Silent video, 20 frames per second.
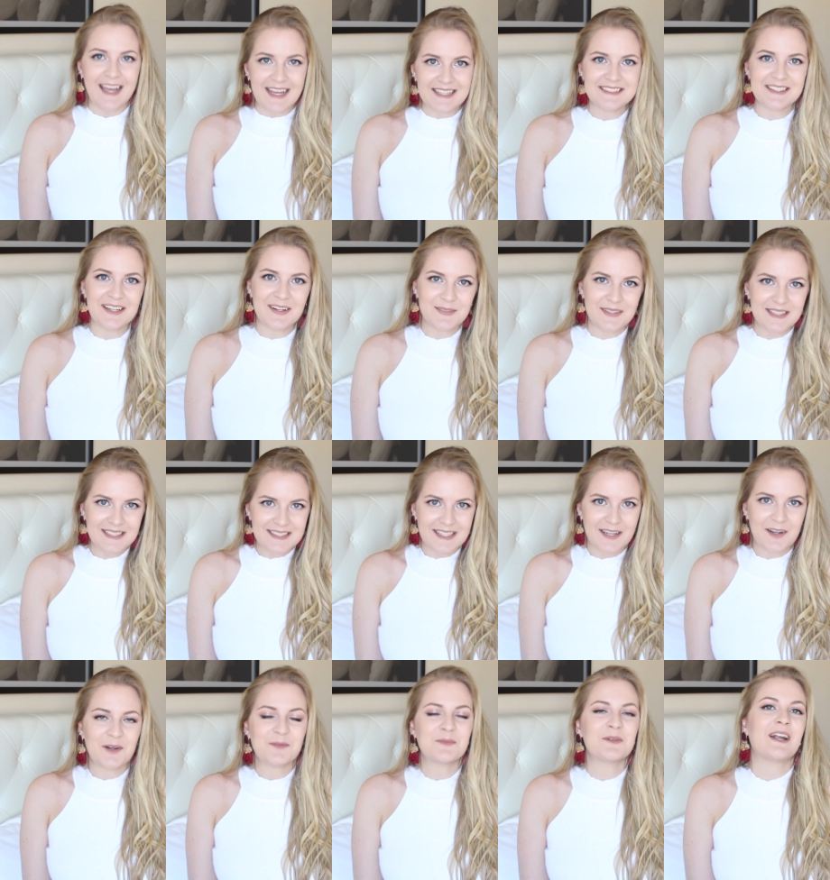As always,
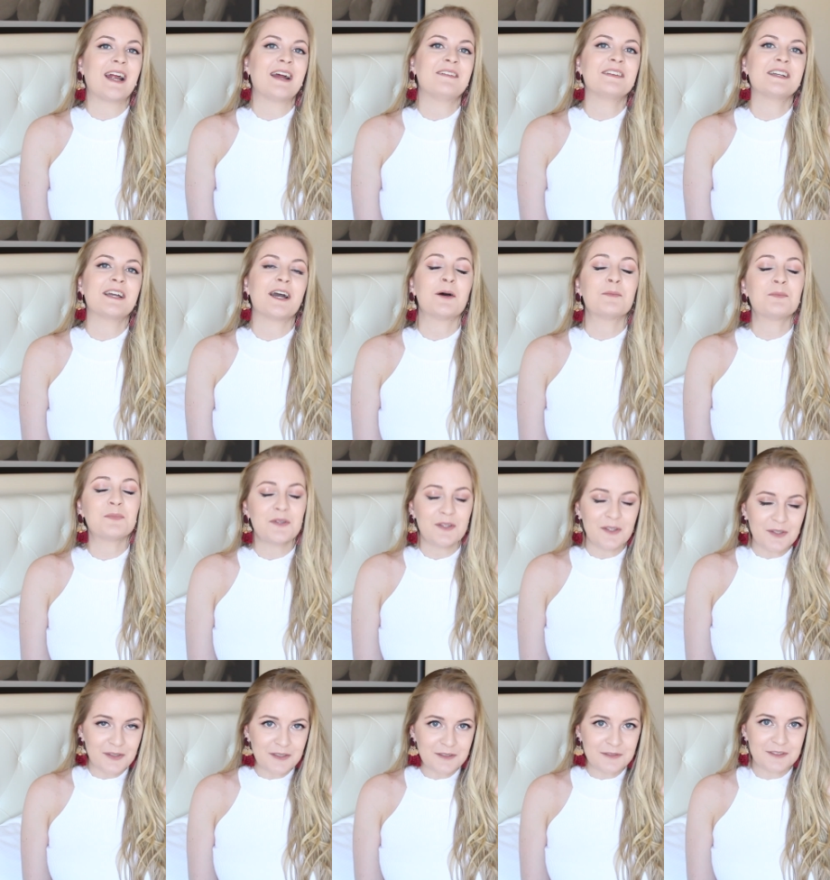I hope you're having a
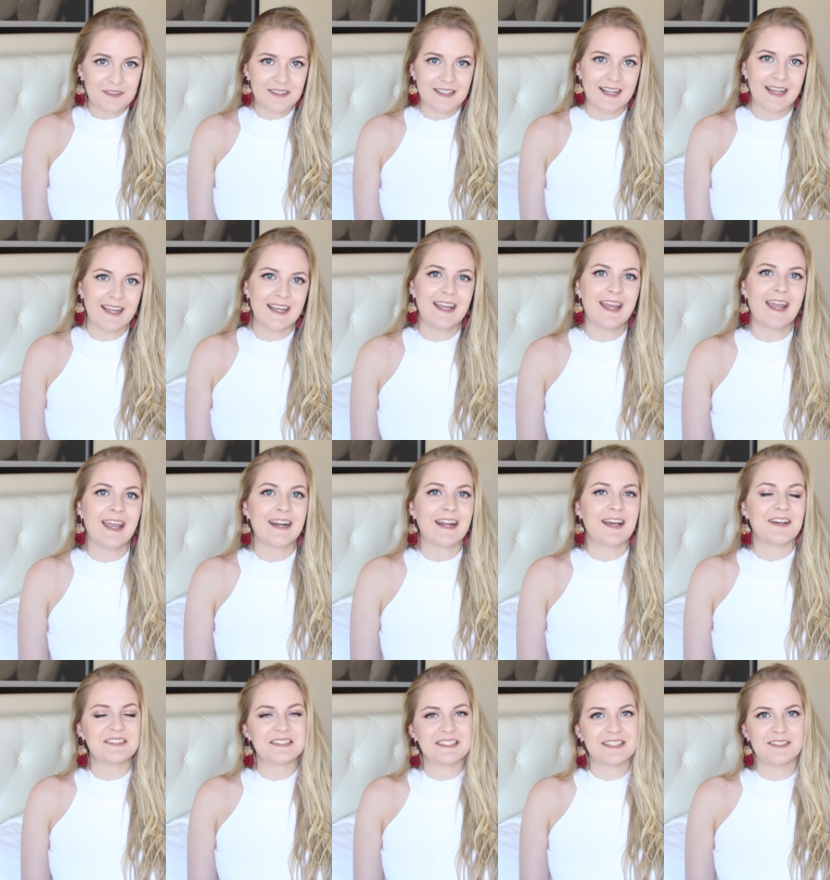beautiful day and
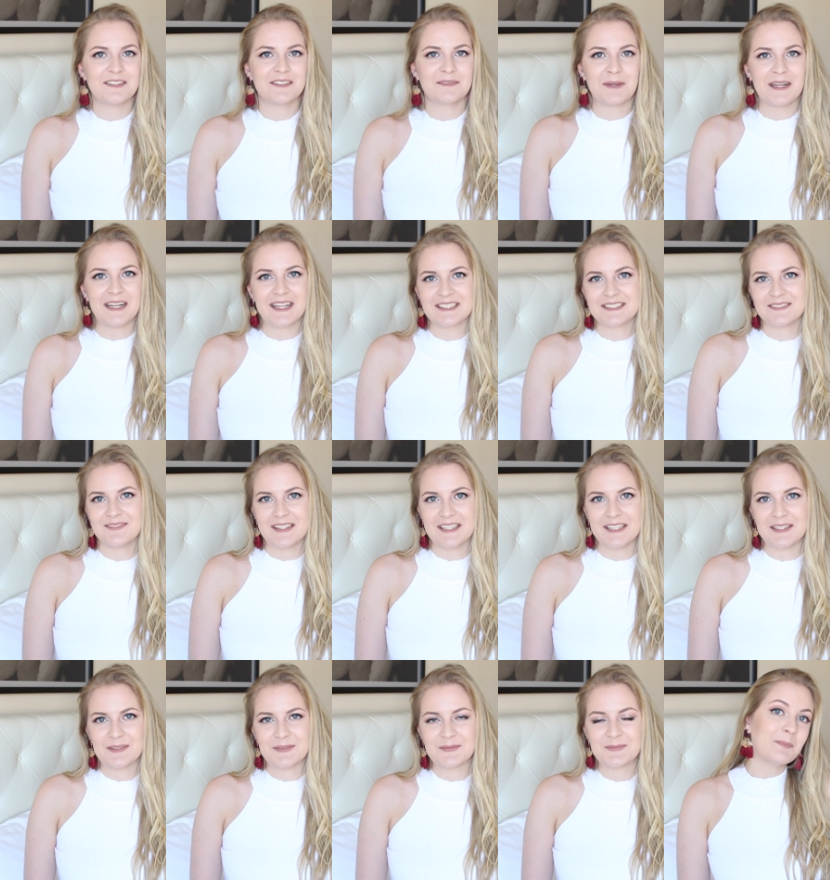I'll see you in my next
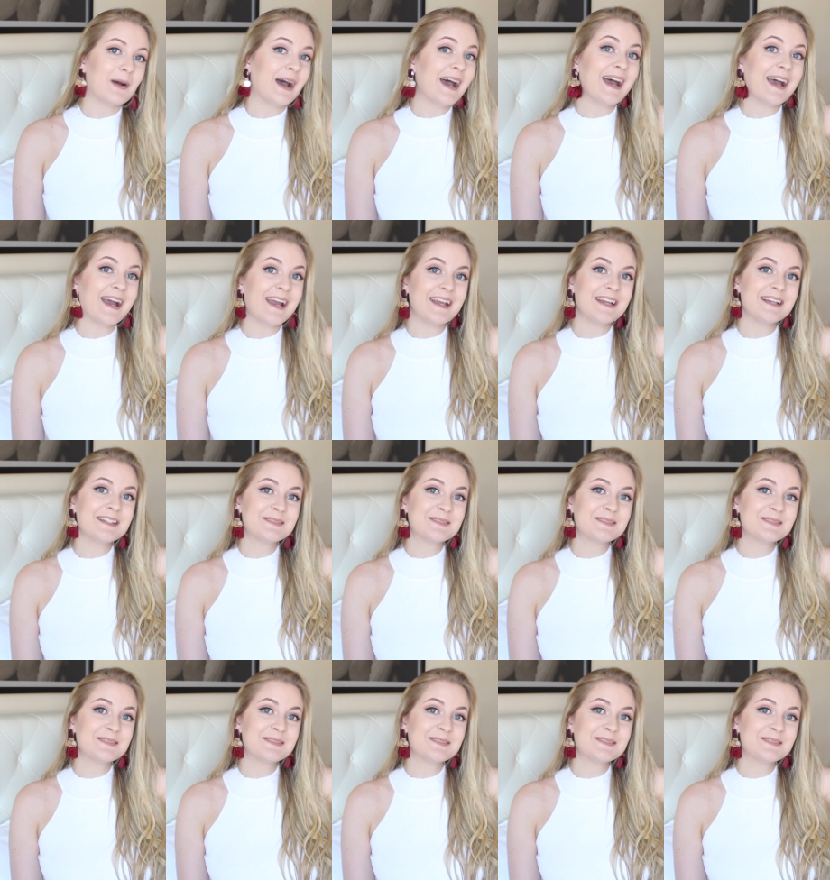video. Bye!